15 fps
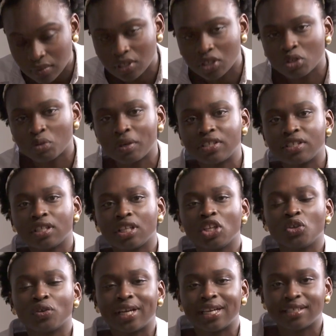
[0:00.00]
situation in the
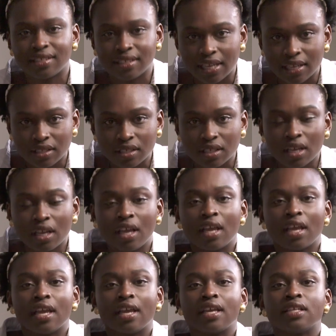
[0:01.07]
United States
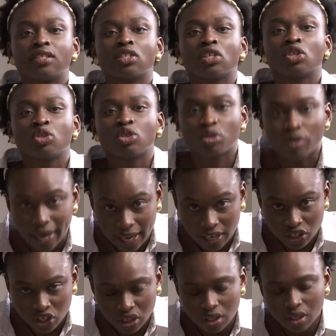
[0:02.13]
is
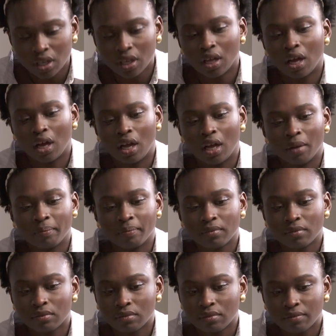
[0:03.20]
trash,
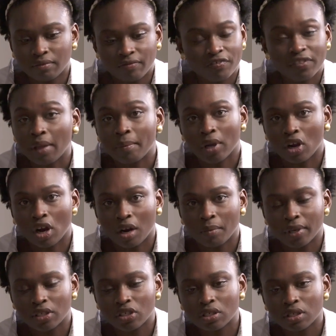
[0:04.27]
flaming
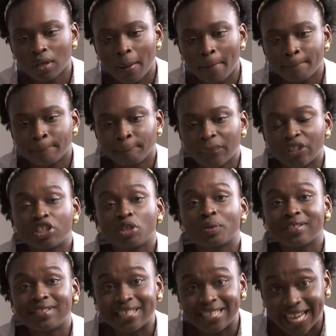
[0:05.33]
garbage. She
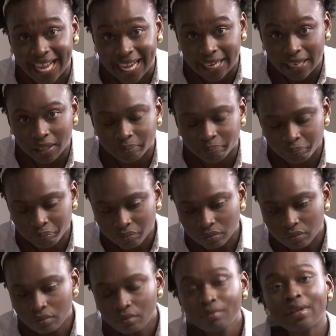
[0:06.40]
was denied.
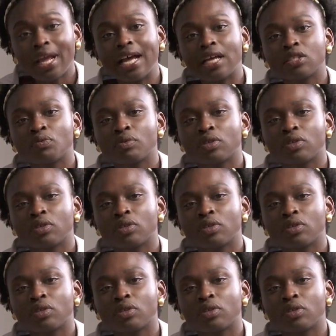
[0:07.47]
As a